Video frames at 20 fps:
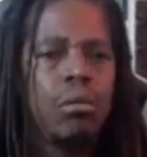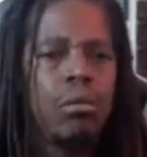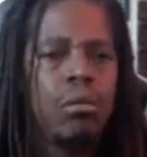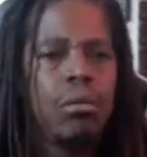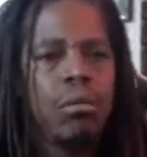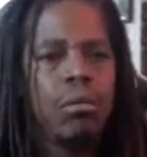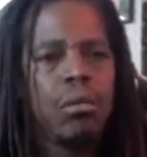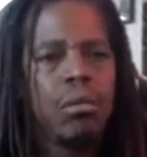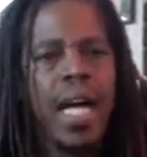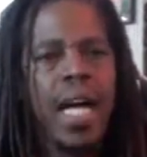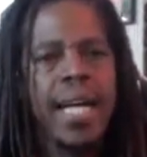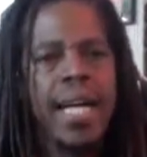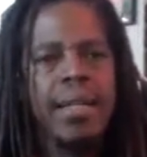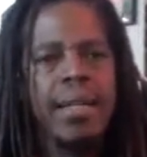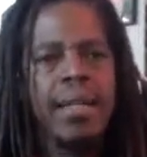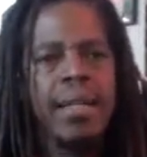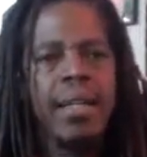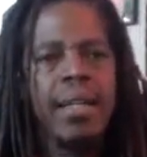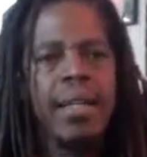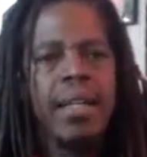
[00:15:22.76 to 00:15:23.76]
right?
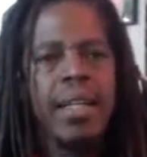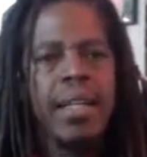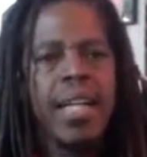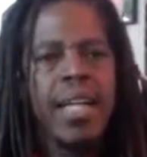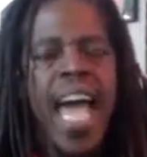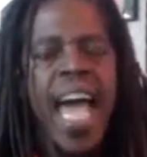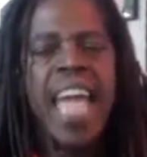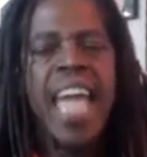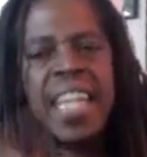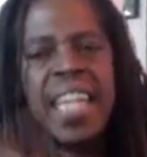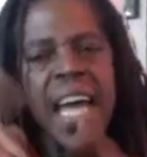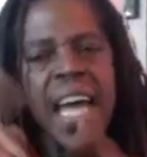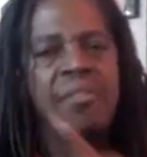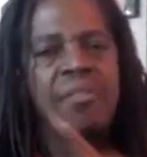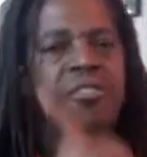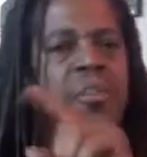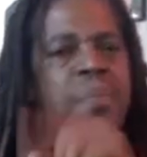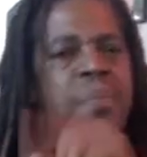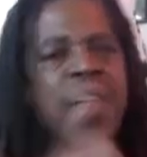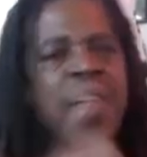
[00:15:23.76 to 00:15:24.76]
And then
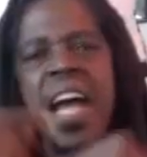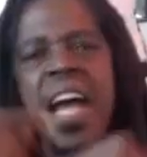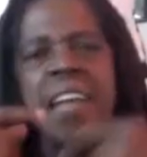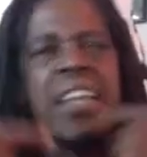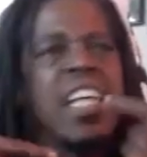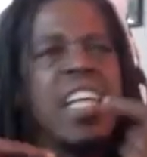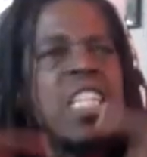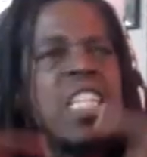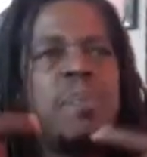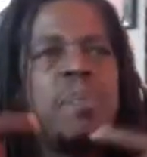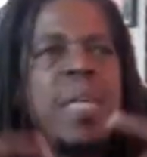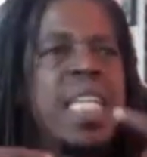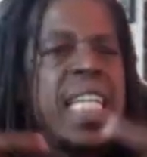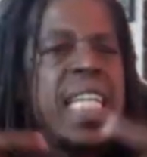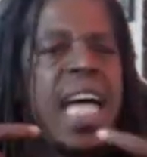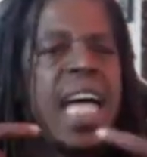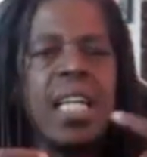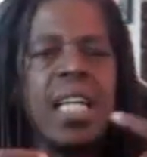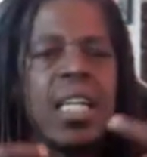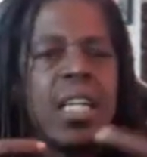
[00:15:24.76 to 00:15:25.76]
from there, they speak
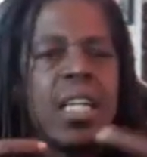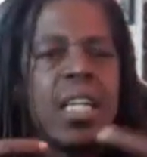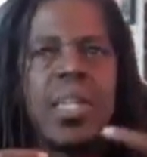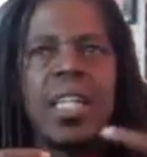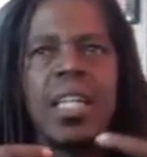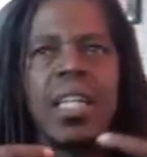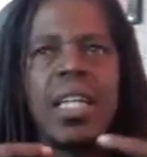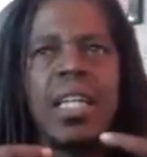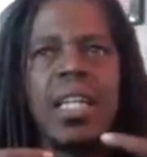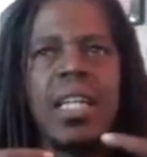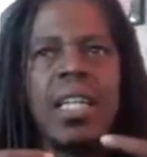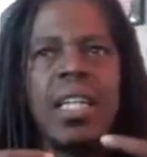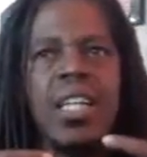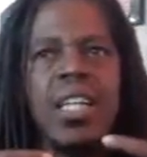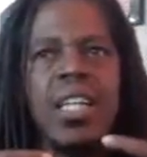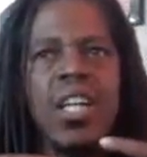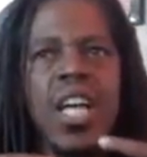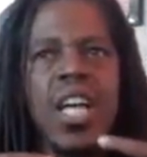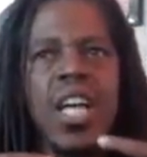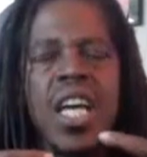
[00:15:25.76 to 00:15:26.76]
eloquently
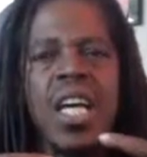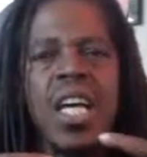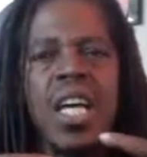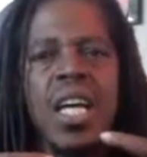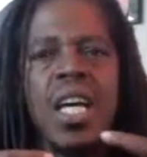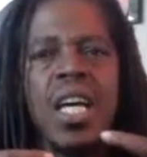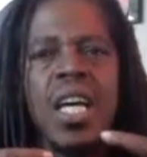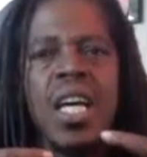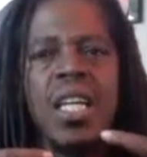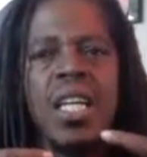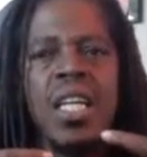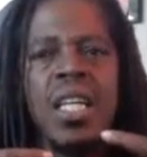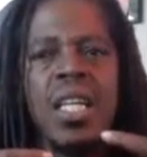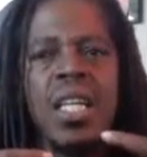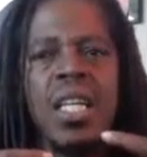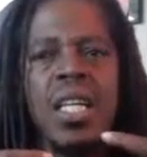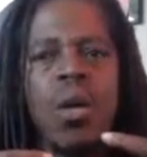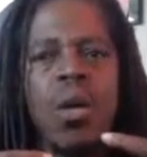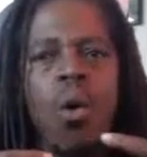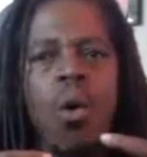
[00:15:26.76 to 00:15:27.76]

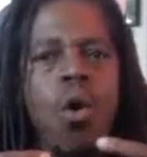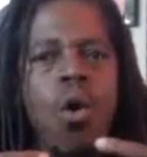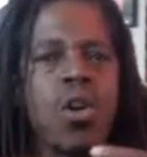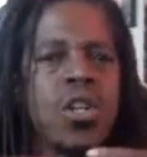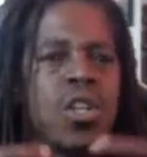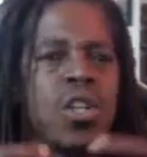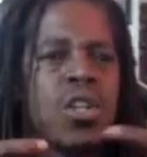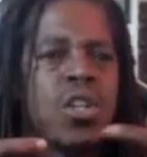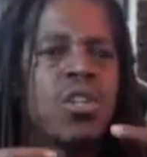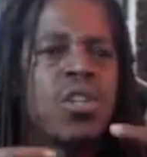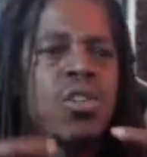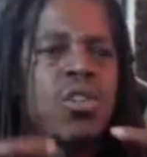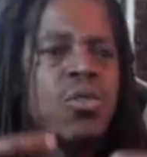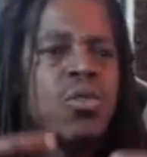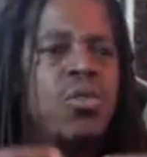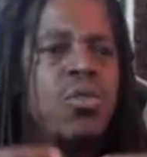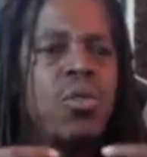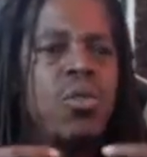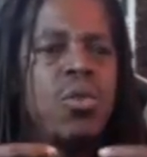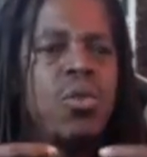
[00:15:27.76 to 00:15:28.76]
in order
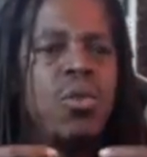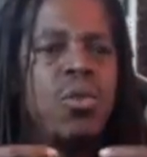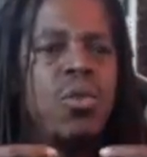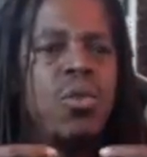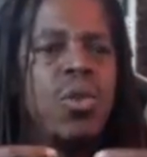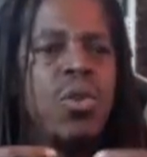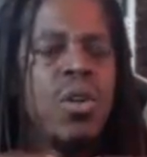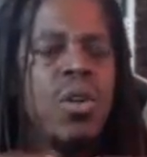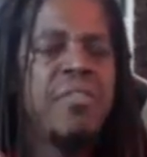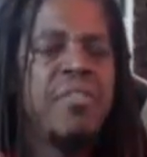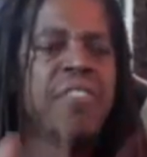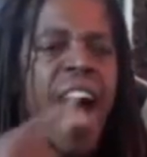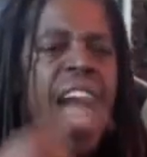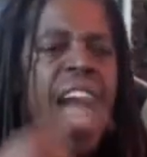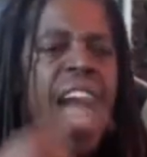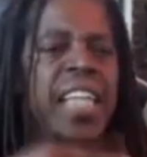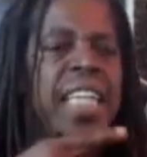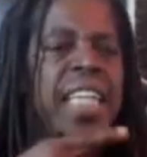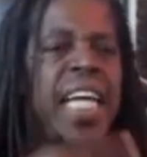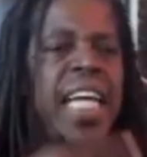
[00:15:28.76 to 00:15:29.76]
to
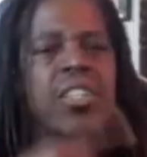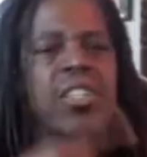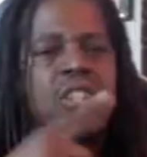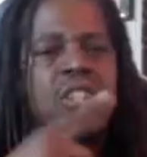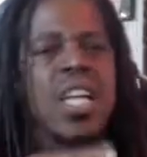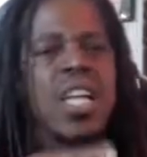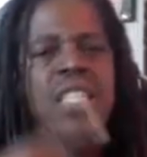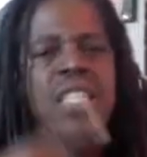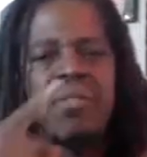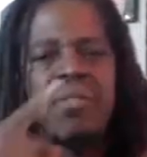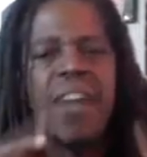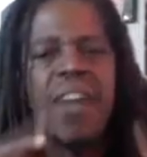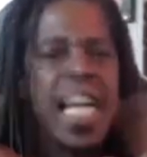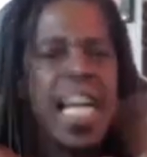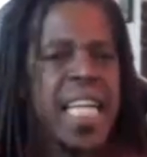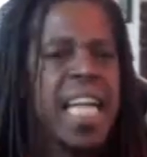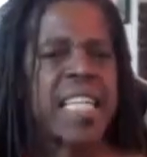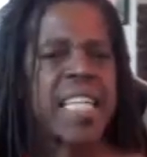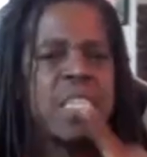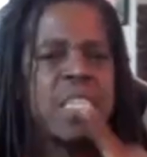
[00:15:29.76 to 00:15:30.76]
validate or justify
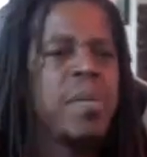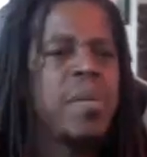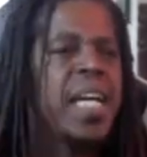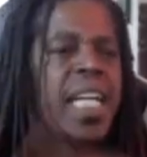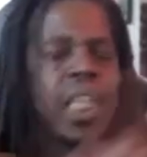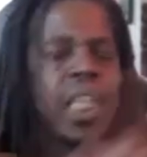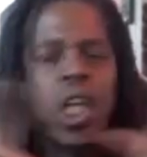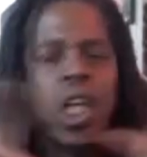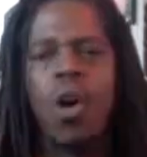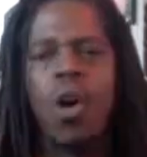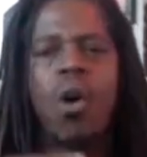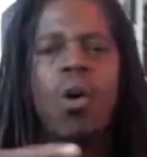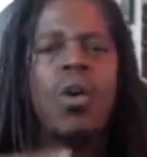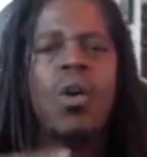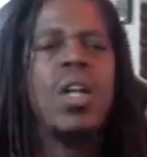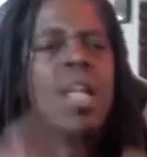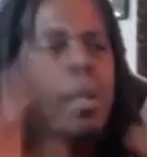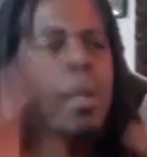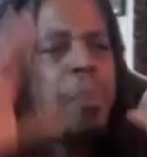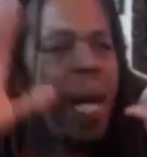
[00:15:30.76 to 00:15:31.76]
that as being the goal.
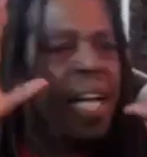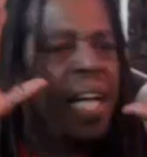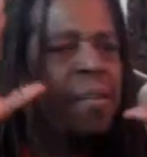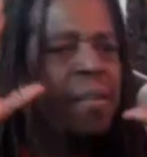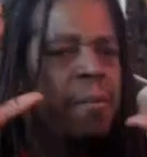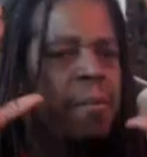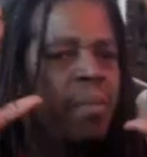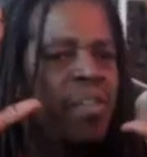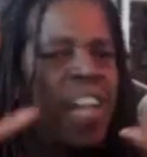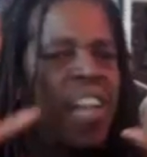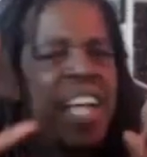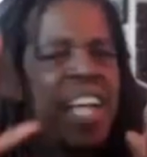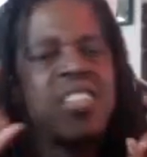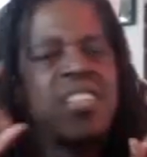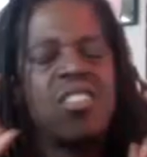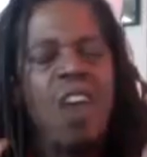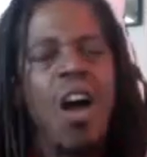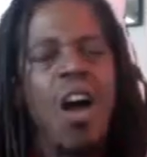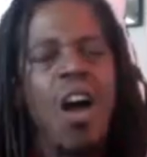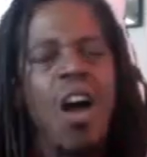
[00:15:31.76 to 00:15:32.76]
But they
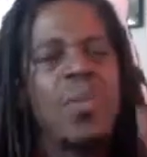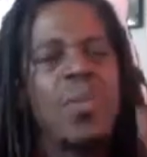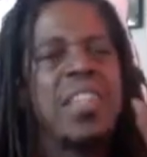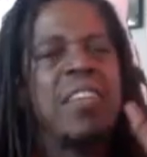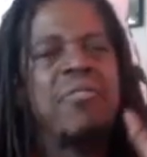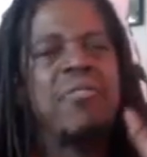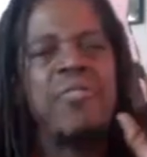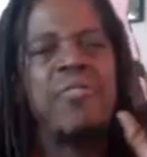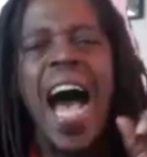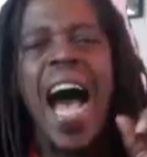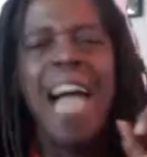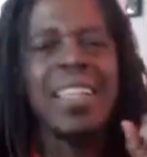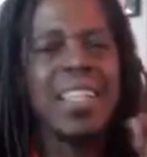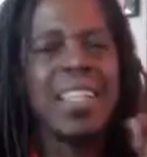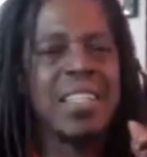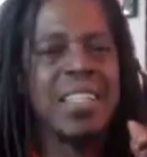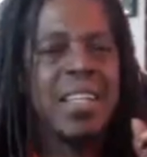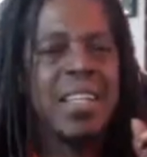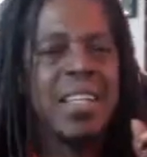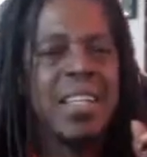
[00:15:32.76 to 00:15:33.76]
start with a
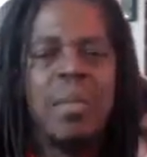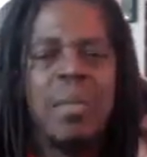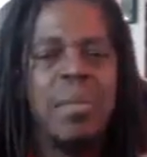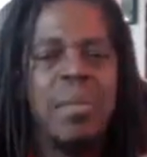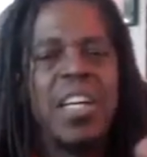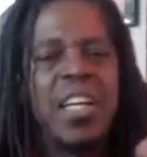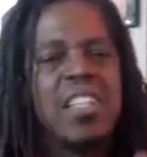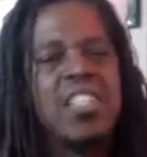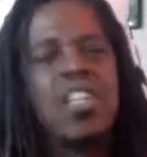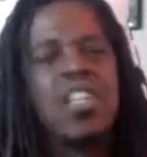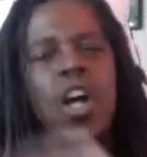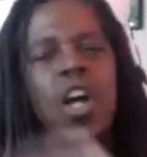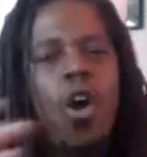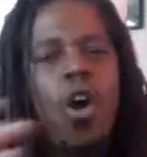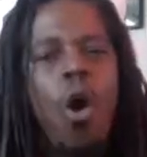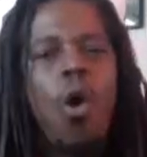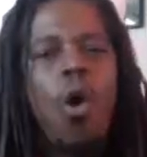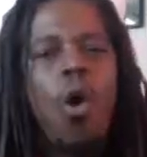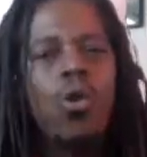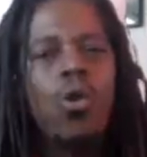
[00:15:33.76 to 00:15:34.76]
fallacy because the
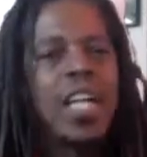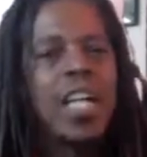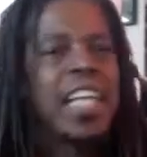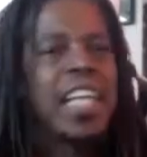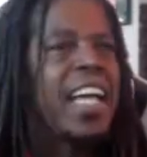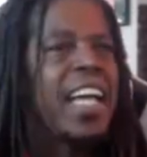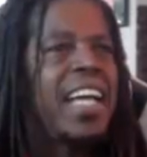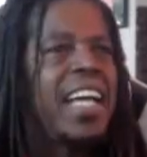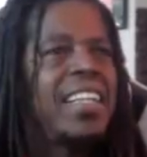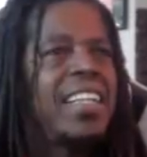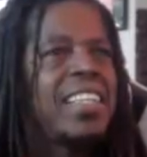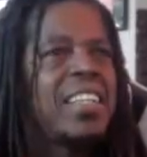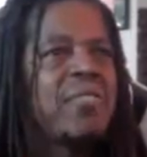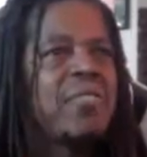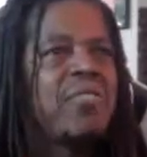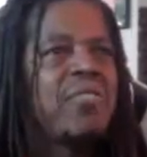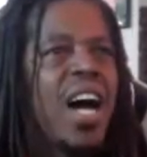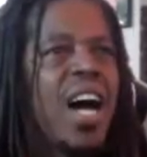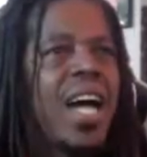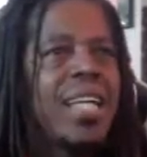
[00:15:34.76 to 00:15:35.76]
goal that they
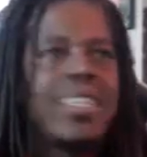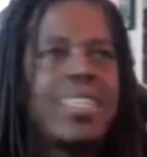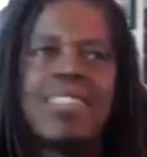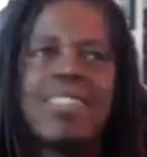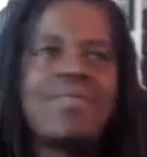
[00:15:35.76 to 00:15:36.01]
define